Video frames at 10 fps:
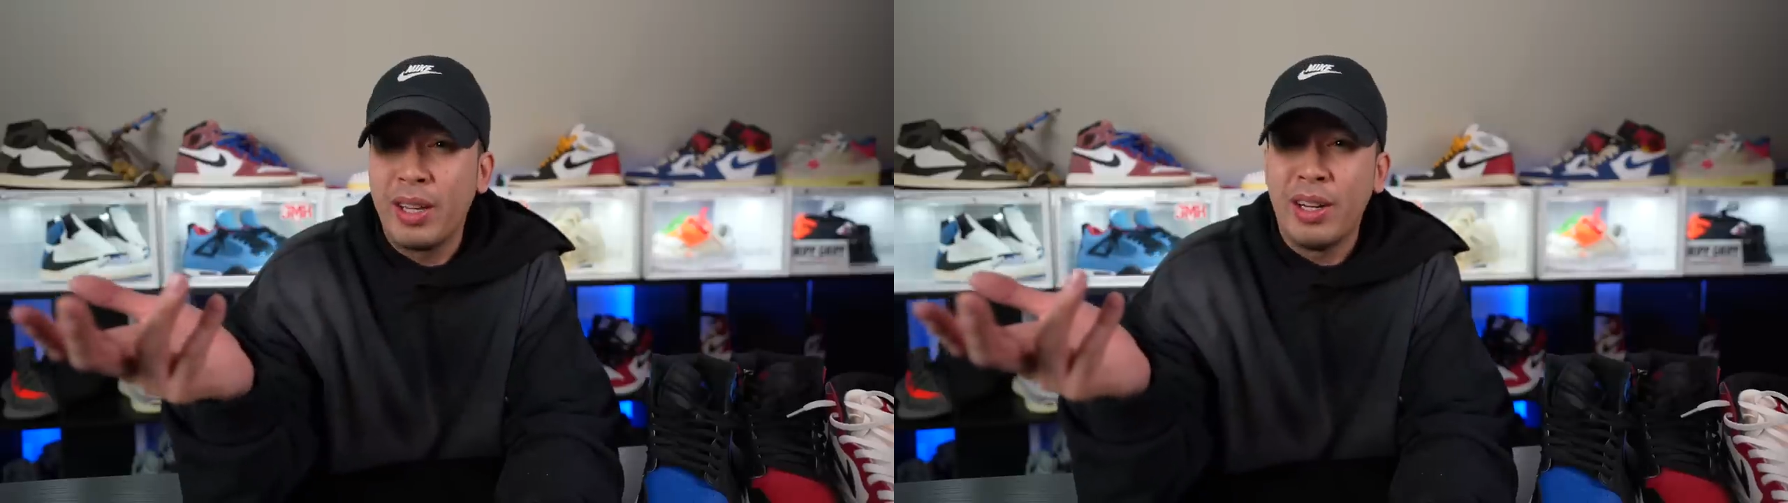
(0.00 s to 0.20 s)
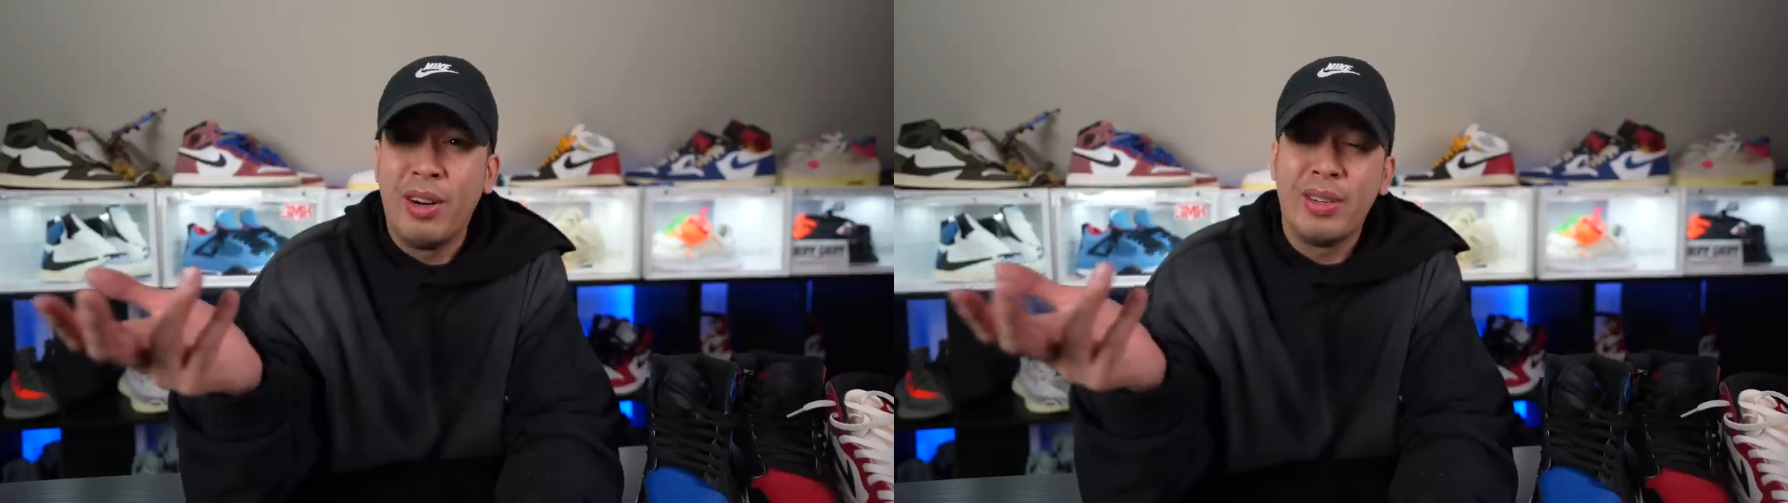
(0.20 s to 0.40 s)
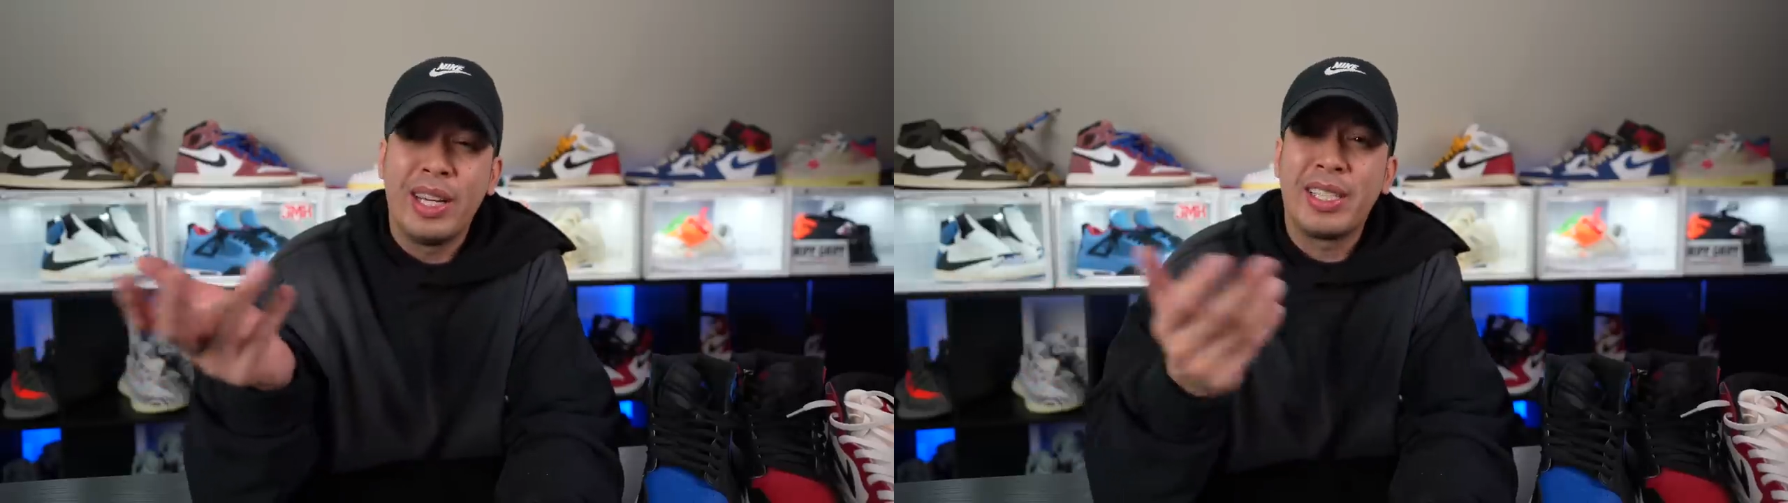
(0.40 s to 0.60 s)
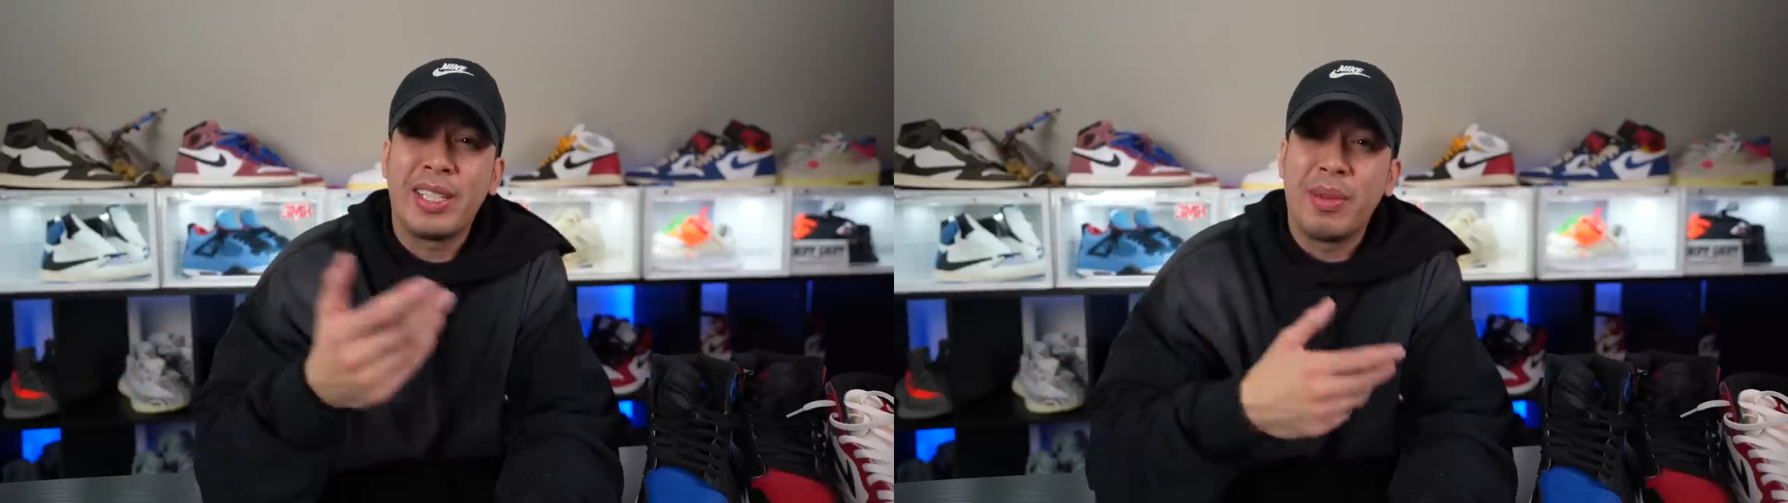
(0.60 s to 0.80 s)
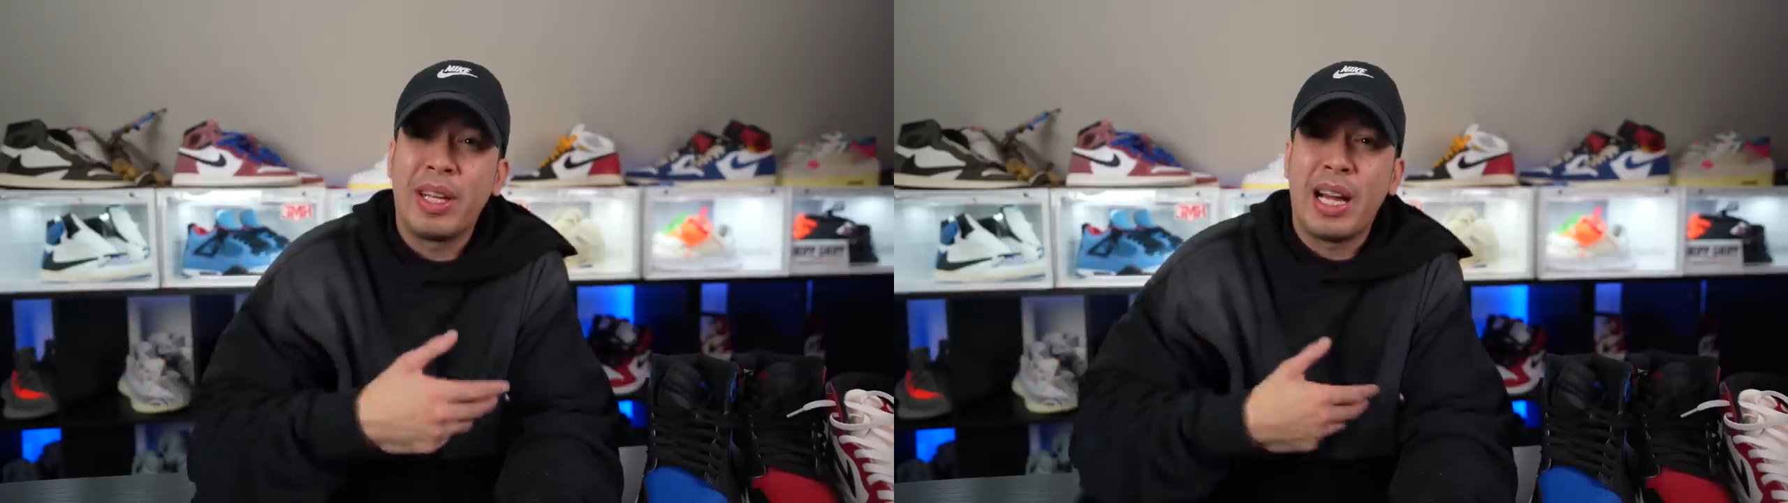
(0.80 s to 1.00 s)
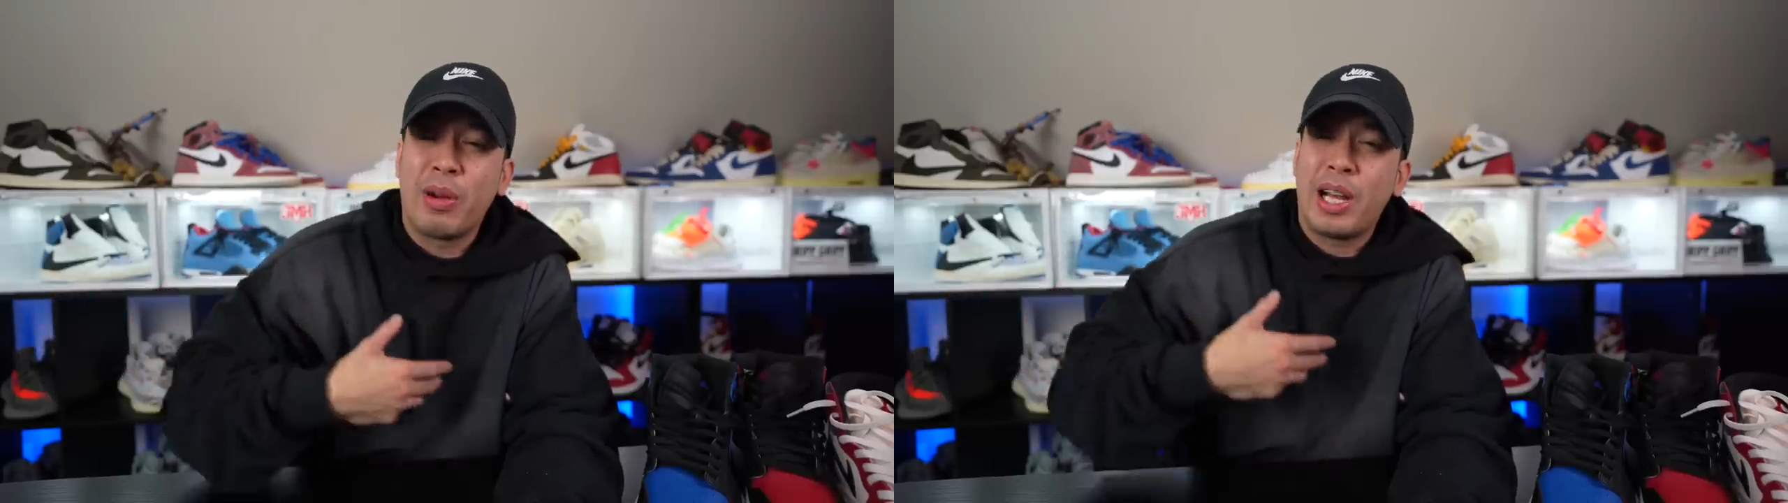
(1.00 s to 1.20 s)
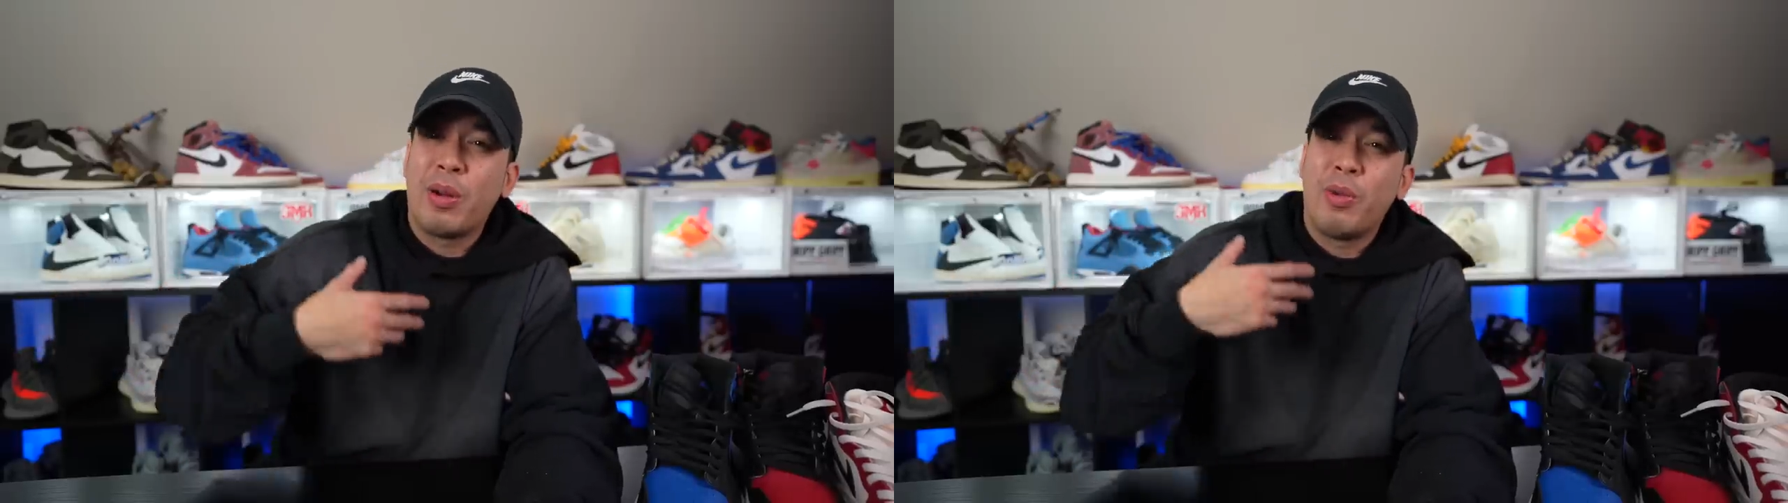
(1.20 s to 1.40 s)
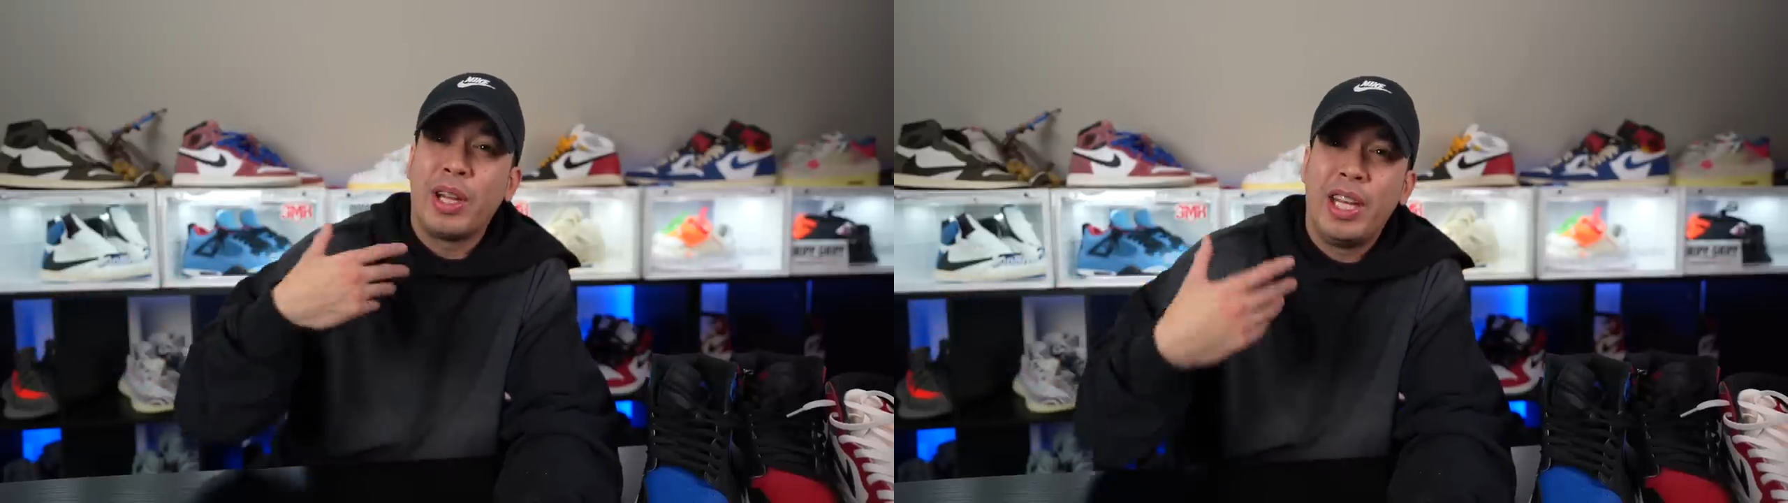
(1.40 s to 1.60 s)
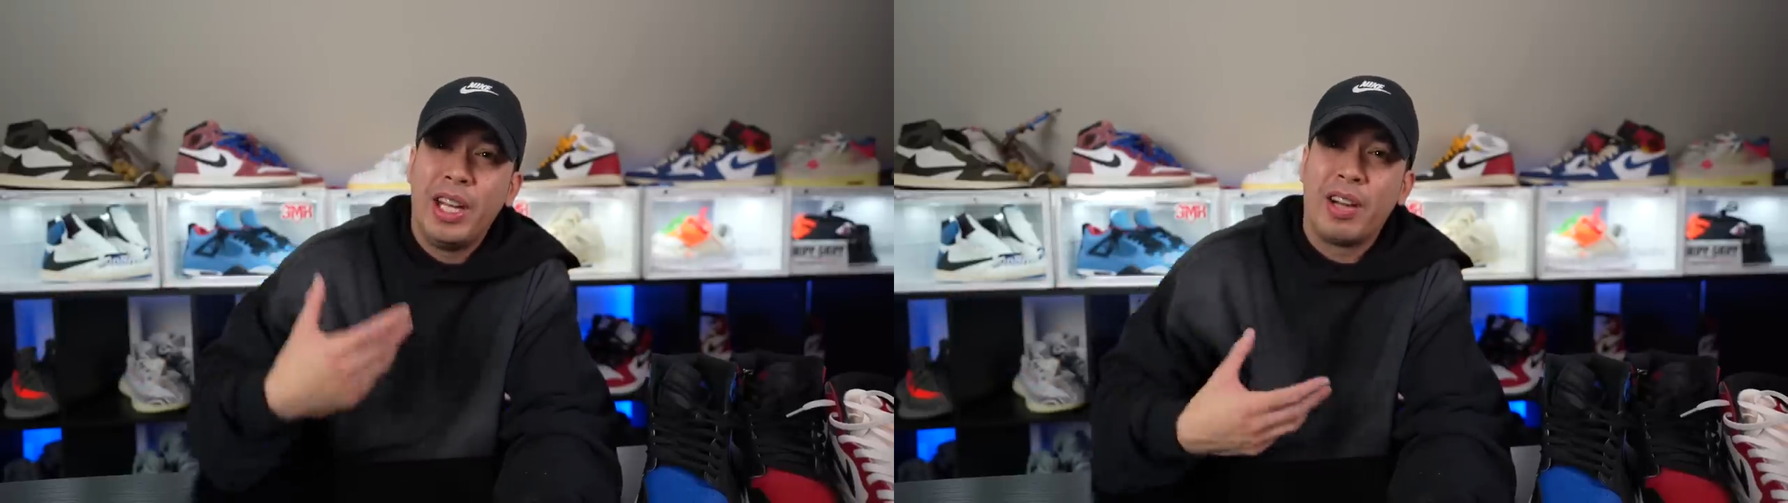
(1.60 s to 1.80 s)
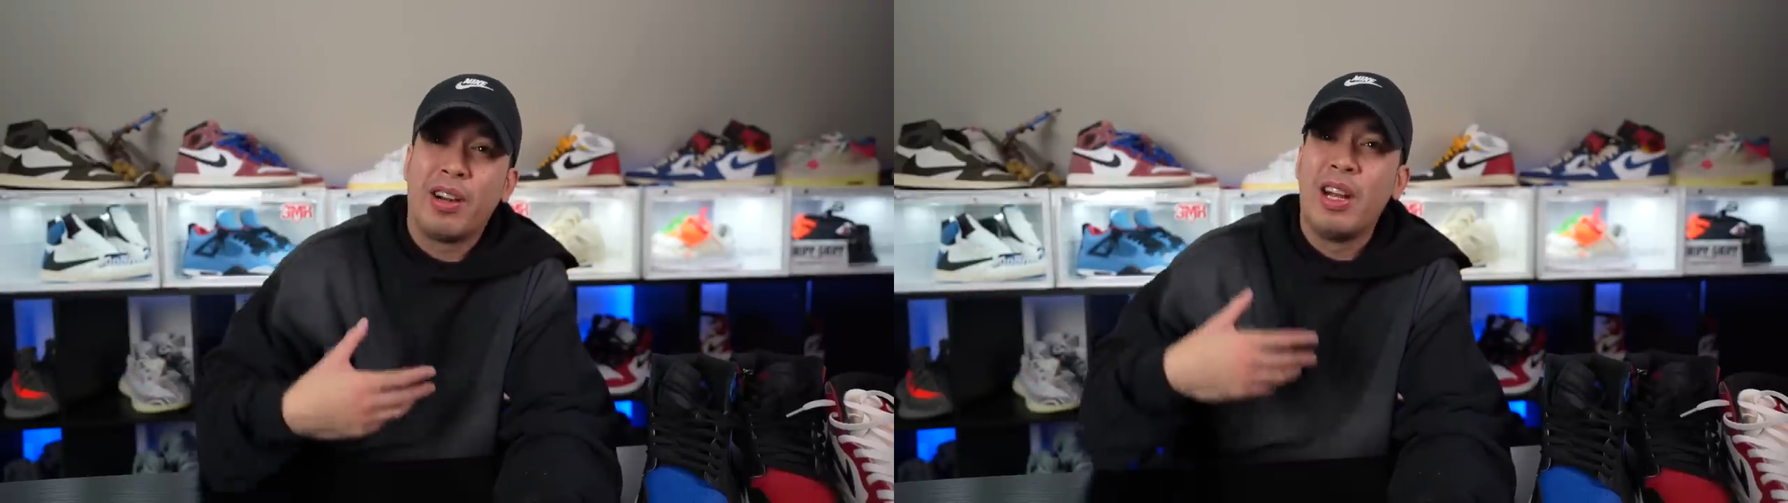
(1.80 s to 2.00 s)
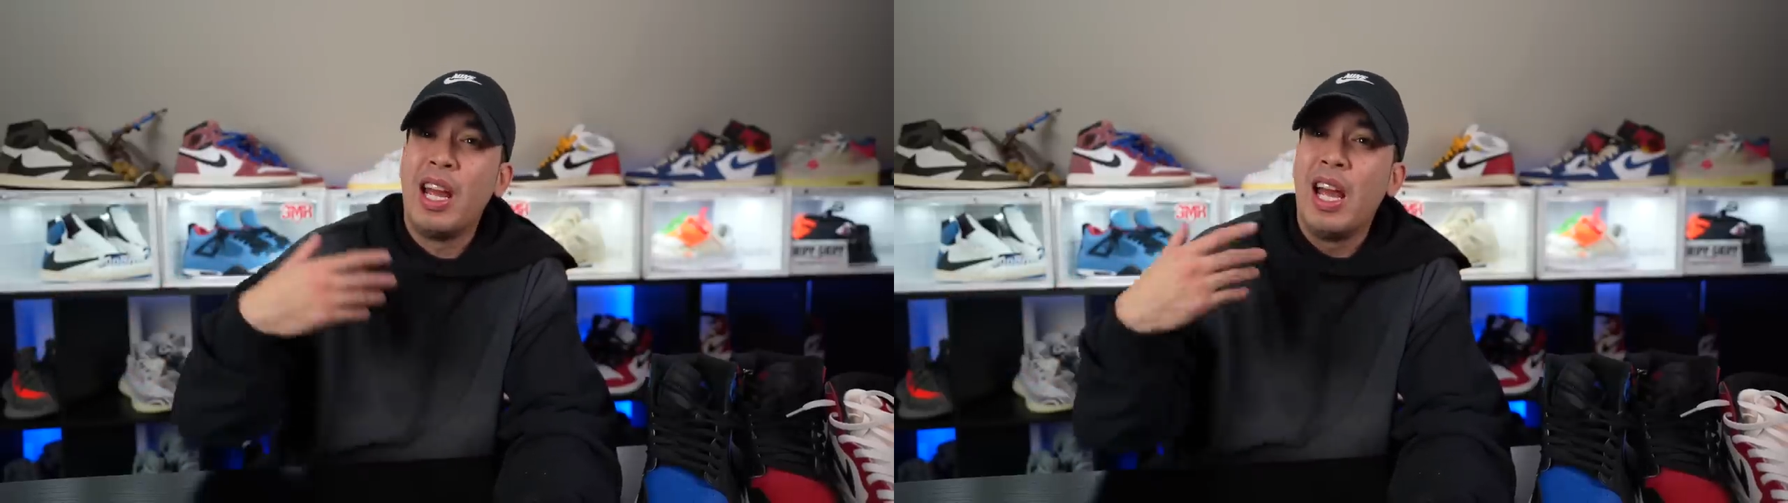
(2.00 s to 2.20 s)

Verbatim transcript: You know, that's something that I'll kind of want to hear